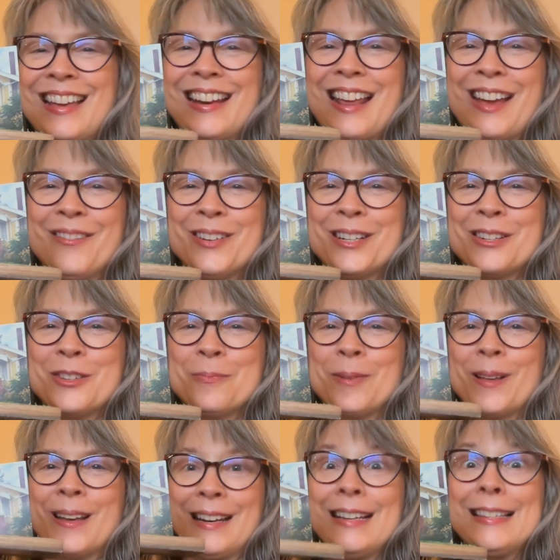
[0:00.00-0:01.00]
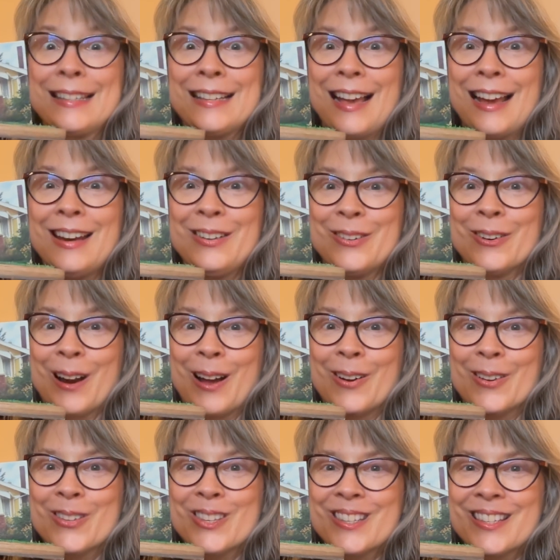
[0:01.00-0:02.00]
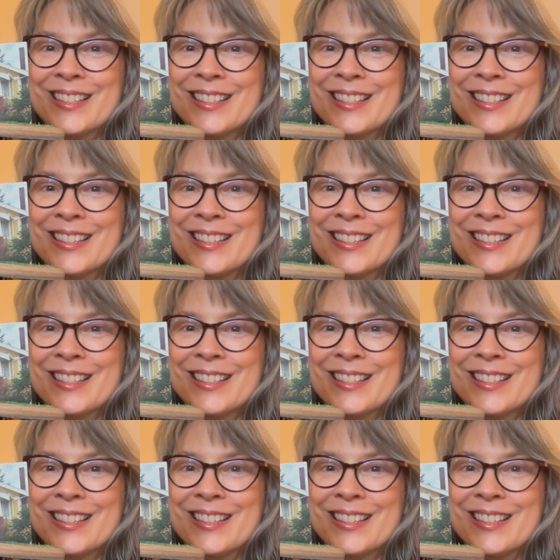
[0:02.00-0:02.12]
and have it displayed inside your house.